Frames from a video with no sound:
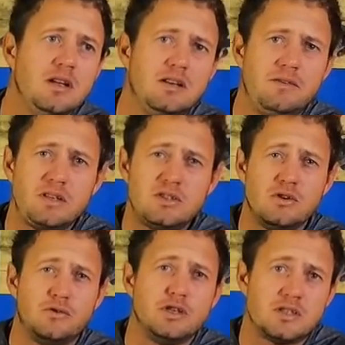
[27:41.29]
If this is
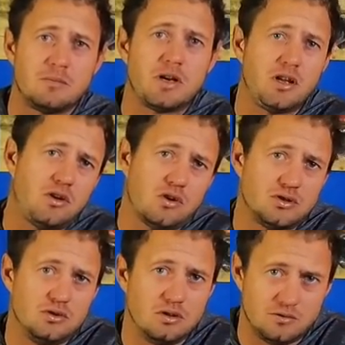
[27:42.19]
your first time clicking on
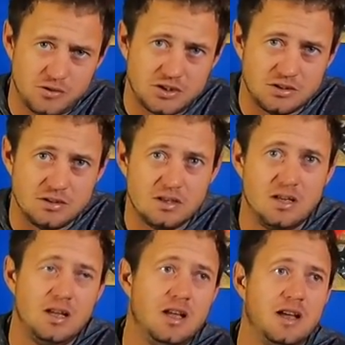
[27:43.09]
Zuluk Fishing
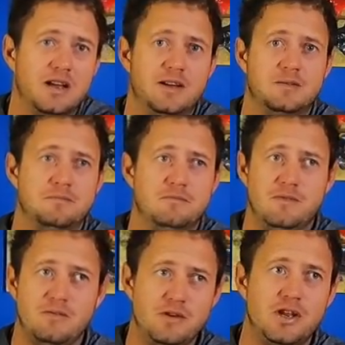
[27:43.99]
a
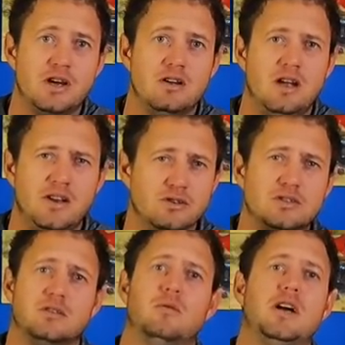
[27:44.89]
video and you're
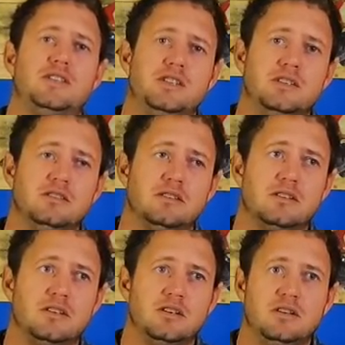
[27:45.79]
still watching,
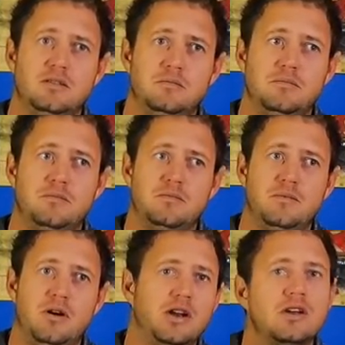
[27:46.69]

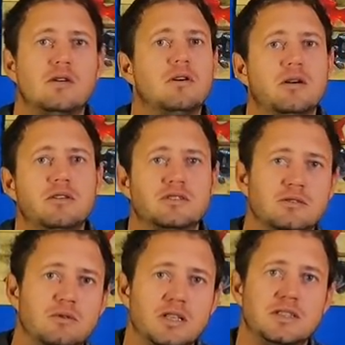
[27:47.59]
I don't know why you're
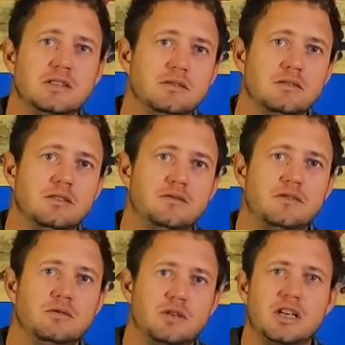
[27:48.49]
still watching if
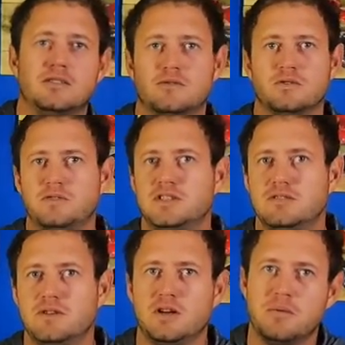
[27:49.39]
you clicked for a
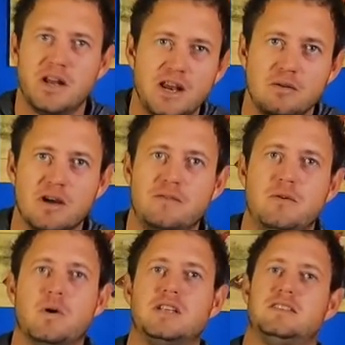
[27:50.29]
fishing video. But anyway, if
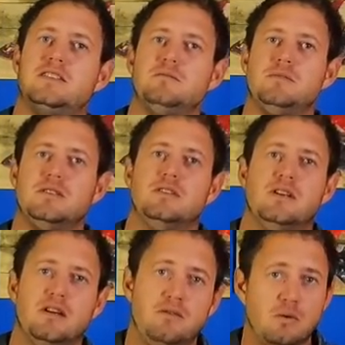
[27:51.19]
you want to see me,
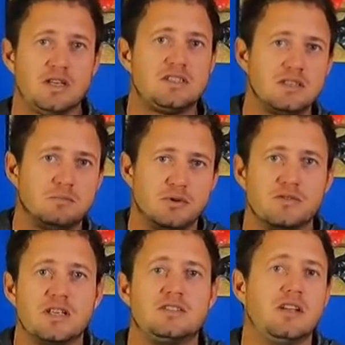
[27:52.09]
if you want to see proof
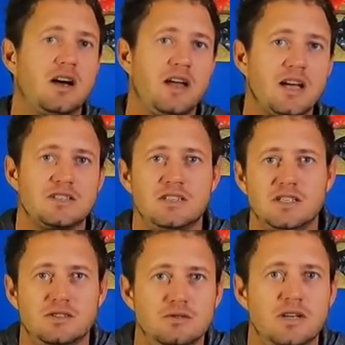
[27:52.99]
that I
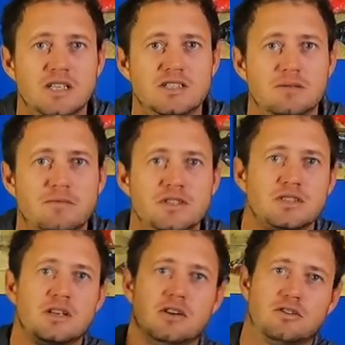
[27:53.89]
actually do catch some fish,
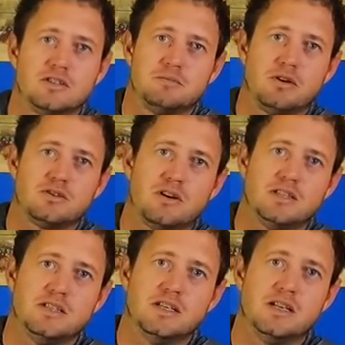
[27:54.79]
click on this box right
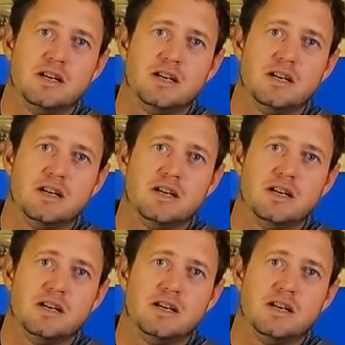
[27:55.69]
here.